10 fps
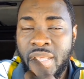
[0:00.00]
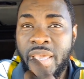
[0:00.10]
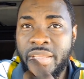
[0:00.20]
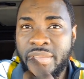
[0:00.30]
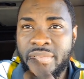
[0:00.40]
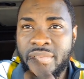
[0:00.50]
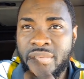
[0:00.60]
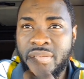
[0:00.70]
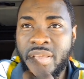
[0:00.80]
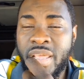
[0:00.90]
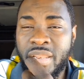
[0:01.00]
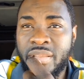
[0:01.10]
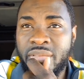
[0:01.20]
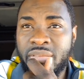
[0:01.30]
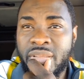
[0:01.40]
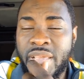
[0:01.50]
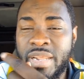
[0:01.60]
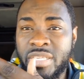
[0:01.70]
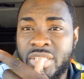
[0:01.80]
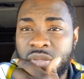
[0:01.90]
Eight to get to
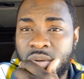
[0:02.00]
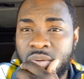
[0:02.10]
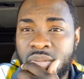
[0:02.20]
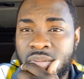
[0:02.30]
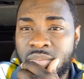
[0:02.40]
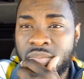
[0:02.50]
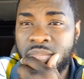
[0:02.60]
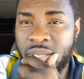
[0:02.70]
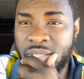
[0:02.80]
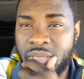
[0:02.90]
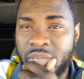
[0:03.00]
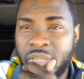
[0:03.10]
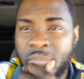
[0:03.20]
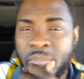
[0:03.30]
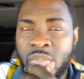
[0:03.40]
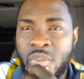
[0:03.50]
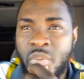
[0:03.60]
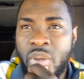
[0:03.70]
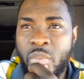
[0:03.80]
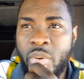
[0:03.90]
get this load, basically.
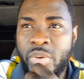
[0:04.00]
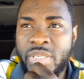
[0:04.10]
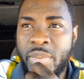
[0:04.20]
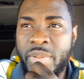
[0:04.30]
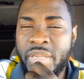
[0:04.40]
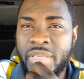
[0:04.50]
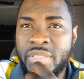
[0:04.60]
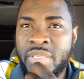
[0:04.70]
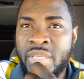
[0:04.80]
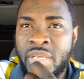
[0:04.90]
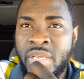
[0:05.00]
So what what was mean is